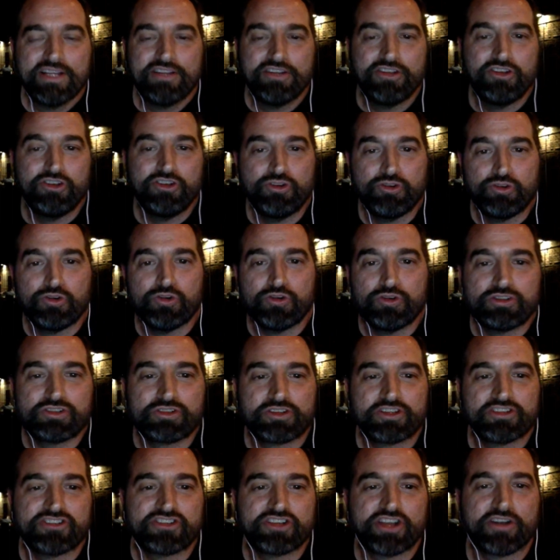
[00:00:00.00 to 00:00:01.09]
the new
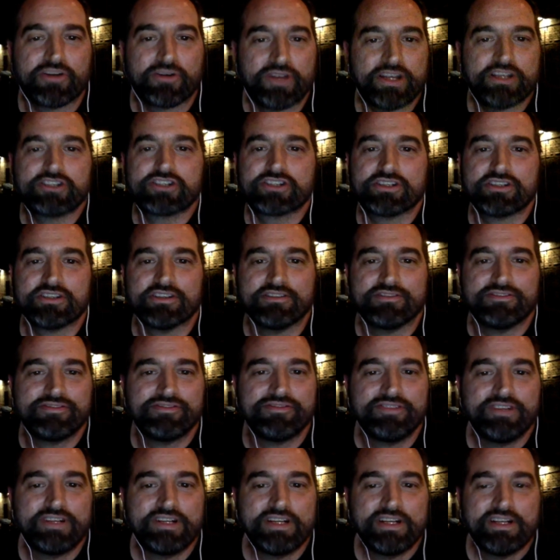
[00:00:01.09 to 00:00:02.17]
sort of generation of,
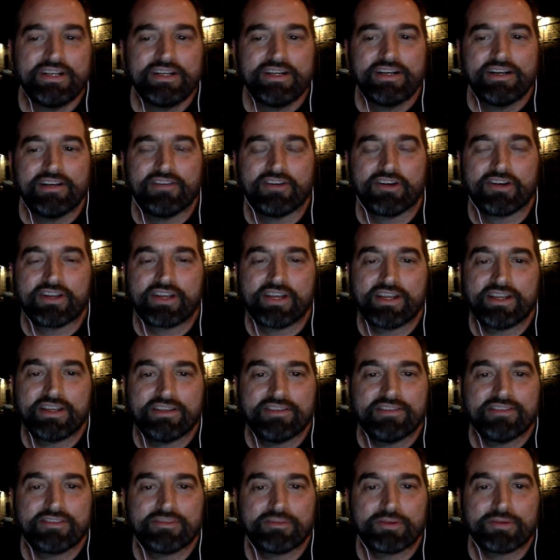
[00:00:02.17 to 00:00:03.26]
of arcades.